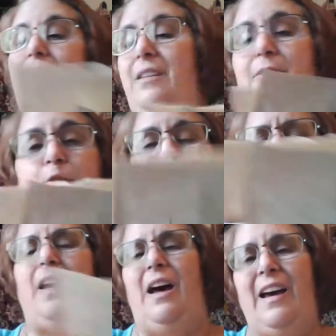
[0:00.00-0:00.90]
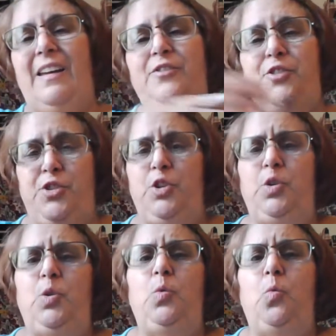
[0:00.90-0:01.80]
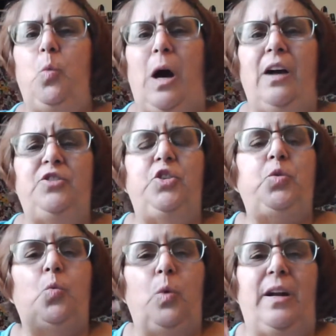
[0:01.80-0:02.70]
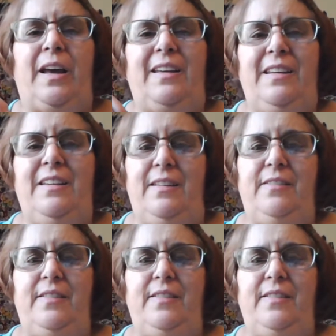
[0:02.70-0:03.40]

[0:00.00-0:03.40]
Now, of course, I do watch what I eat